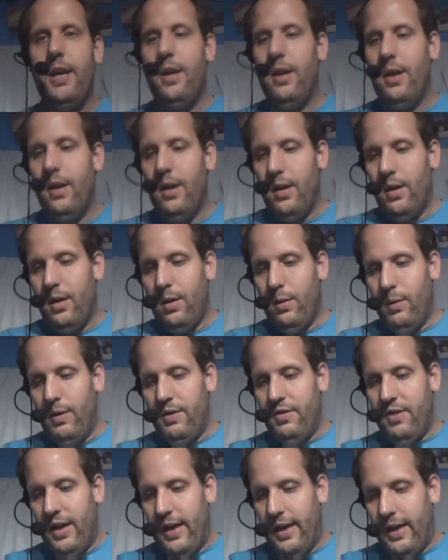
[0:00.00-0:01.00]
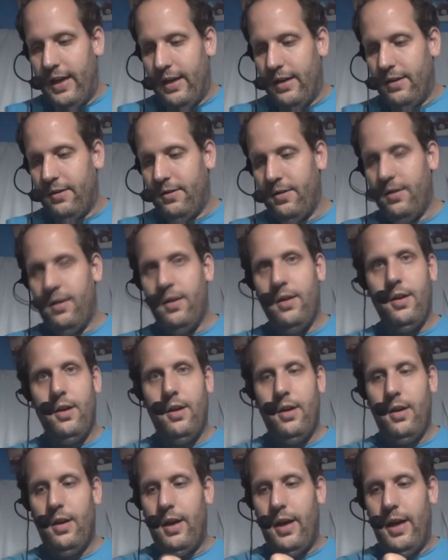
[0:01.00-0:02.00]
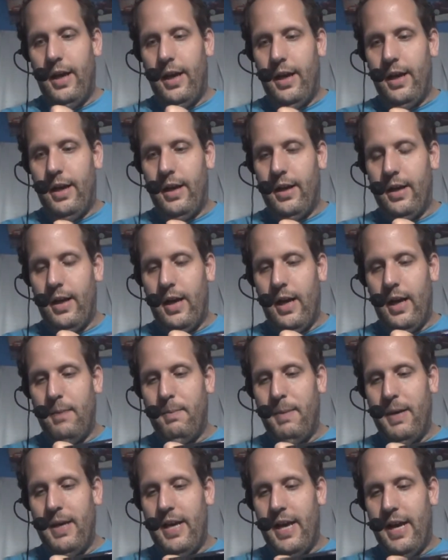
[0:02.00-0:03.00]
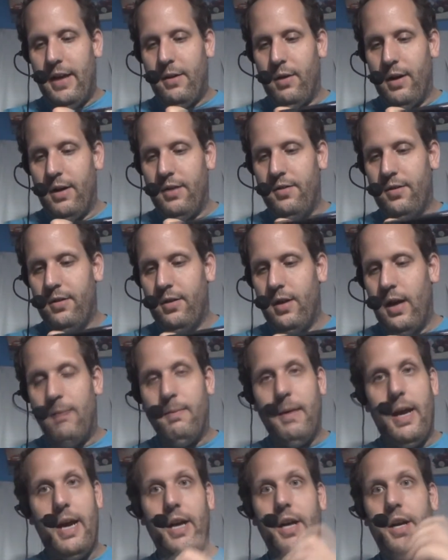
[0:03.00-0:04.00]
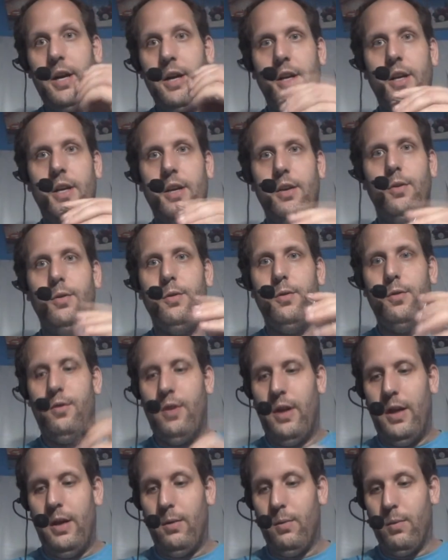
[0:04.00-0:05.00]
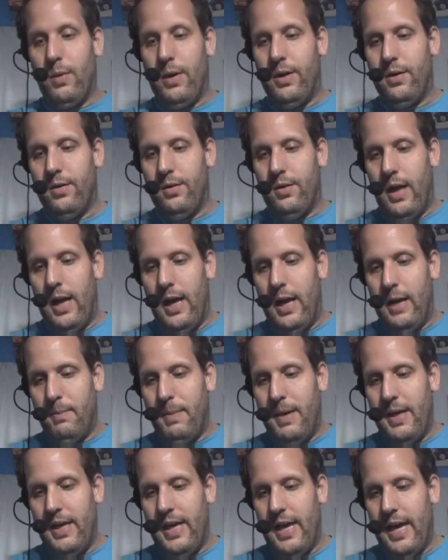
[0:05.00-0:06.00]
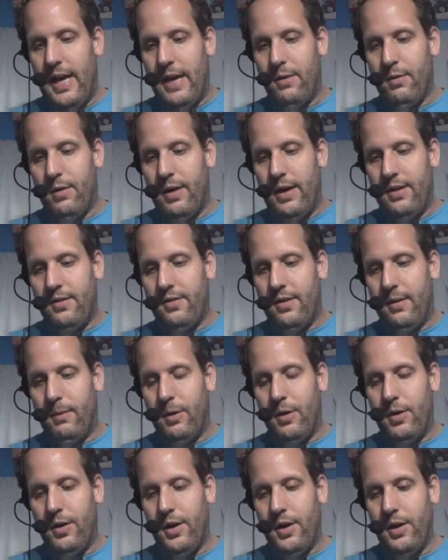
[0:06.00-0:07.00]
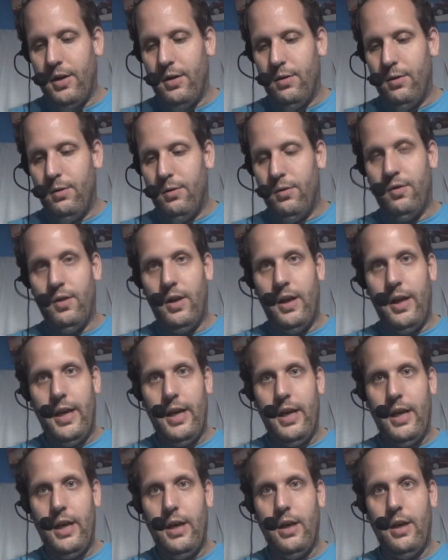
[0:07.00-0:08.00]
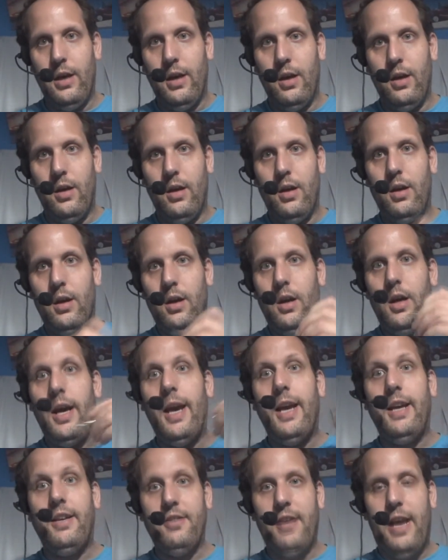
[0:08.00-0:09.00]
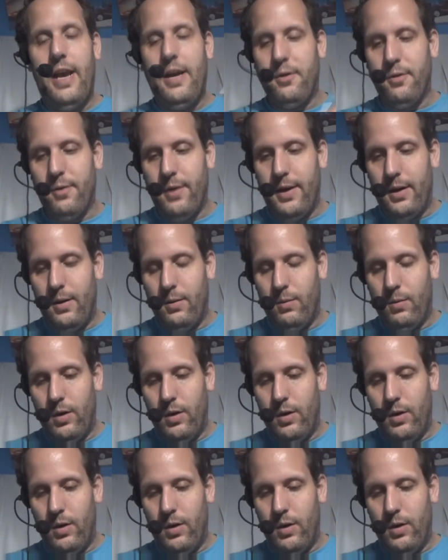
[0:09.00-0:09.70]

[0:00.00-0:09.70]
which has an IP address. I'm not going to use a real IP address. I'm going to use a exaggerated one.